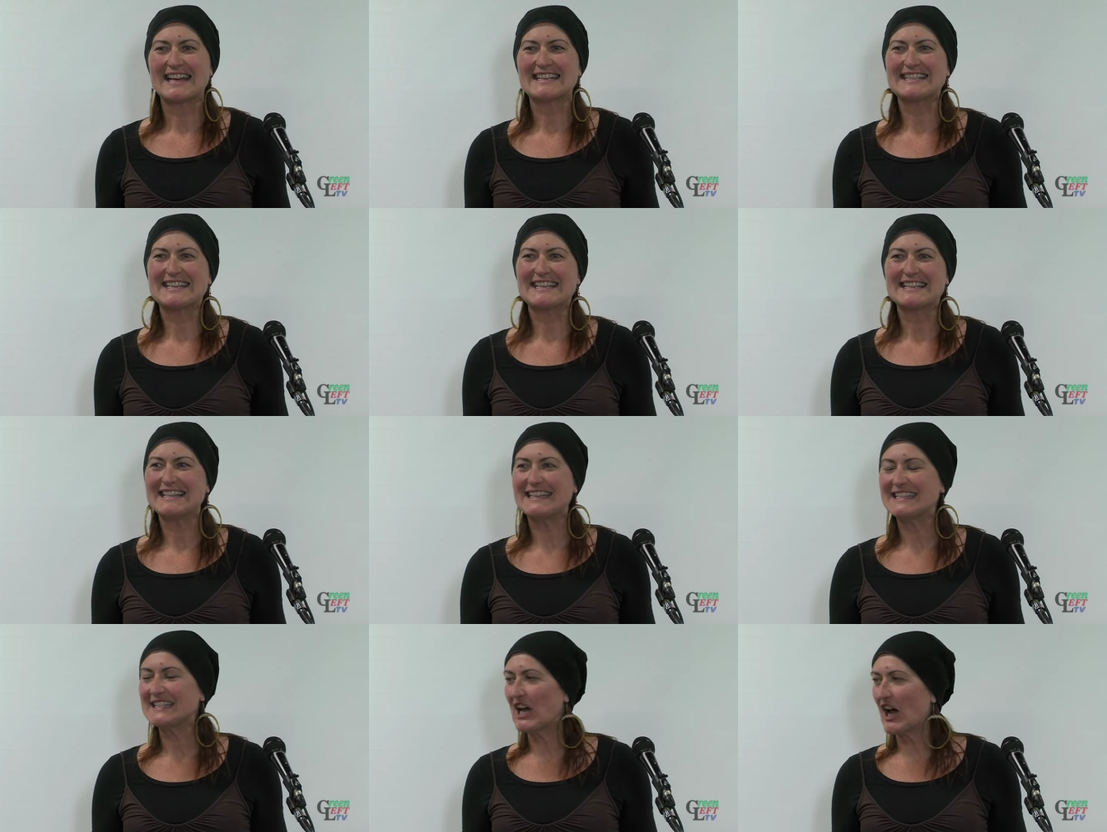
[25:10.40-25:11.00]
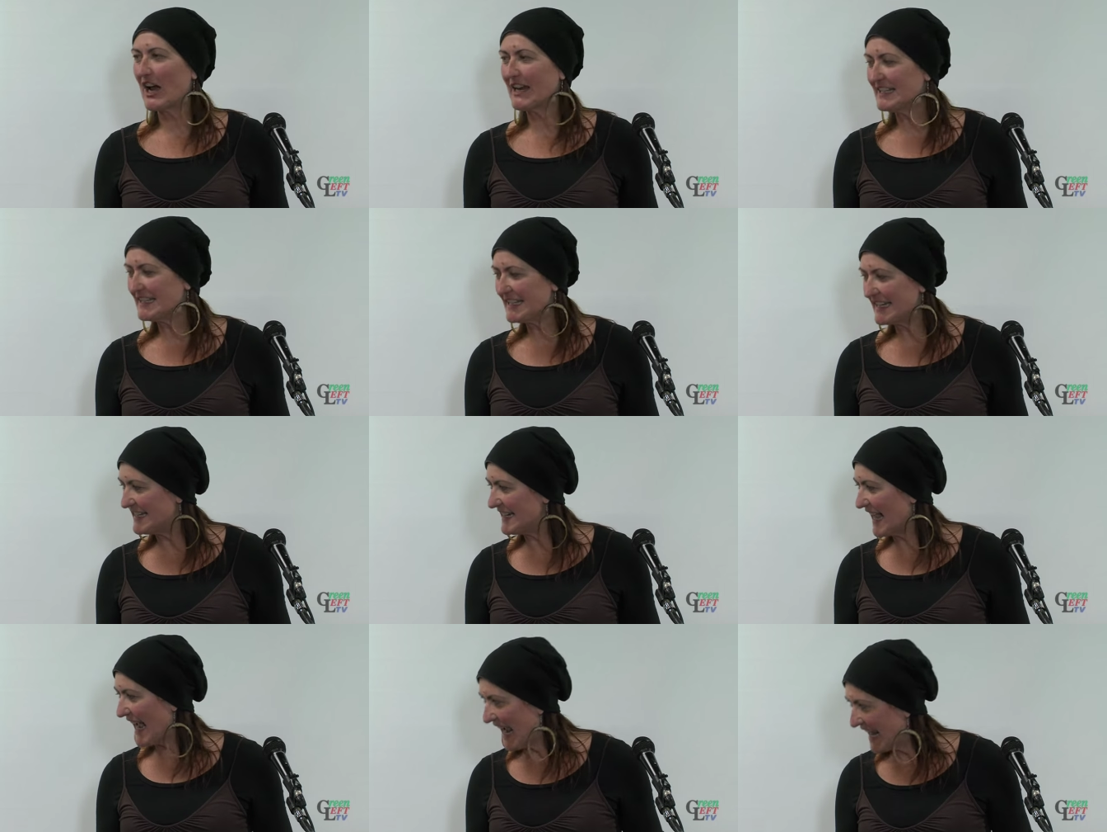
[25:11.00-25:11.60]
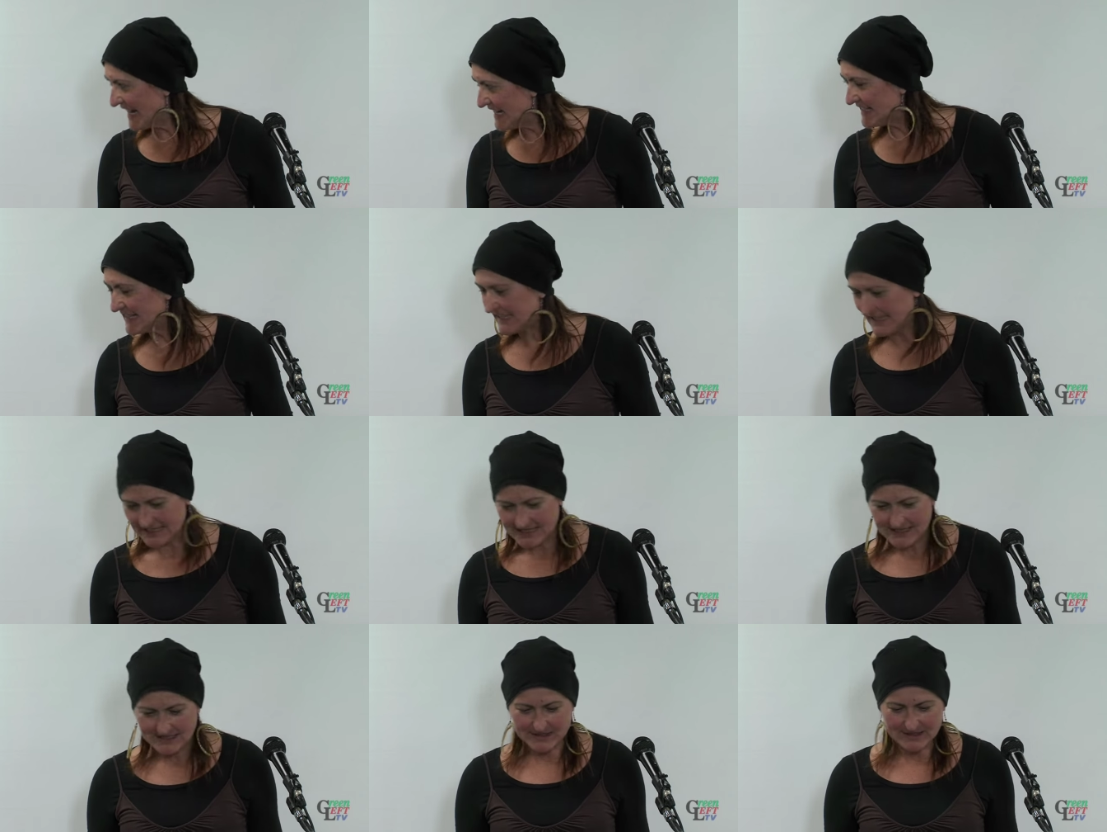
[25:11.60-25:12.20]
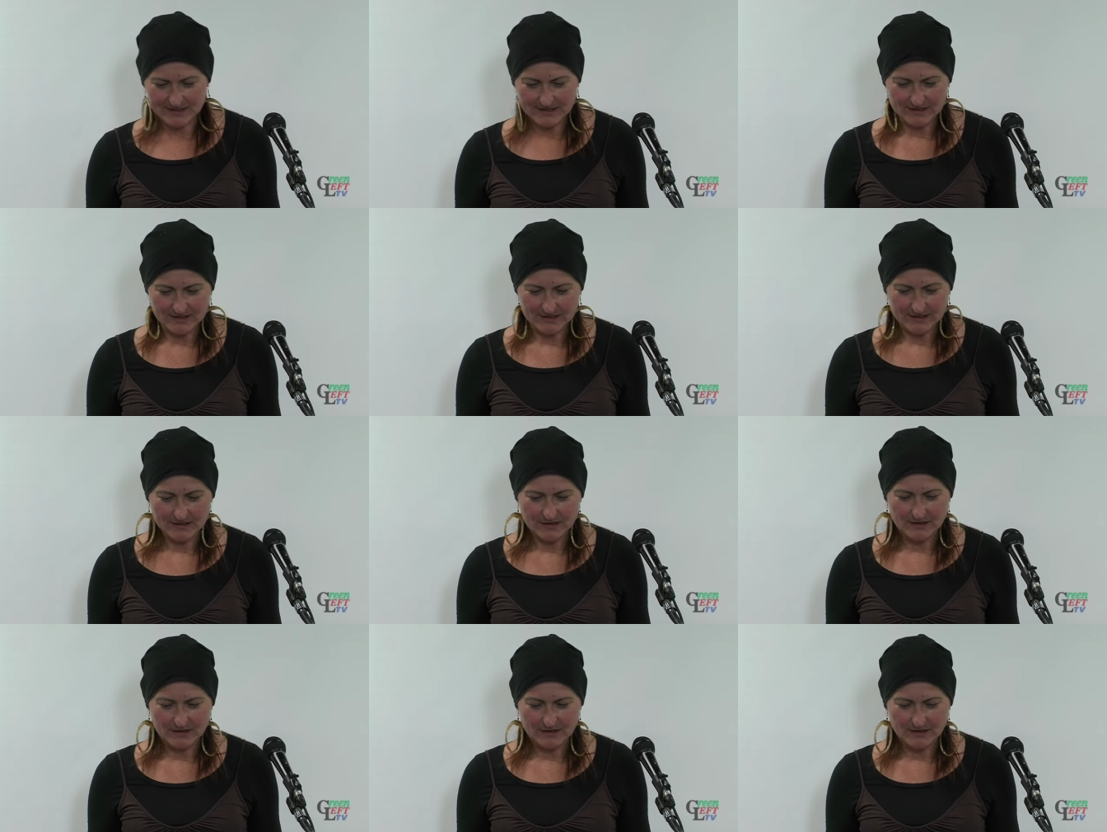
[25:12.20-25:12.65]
until the 1980s,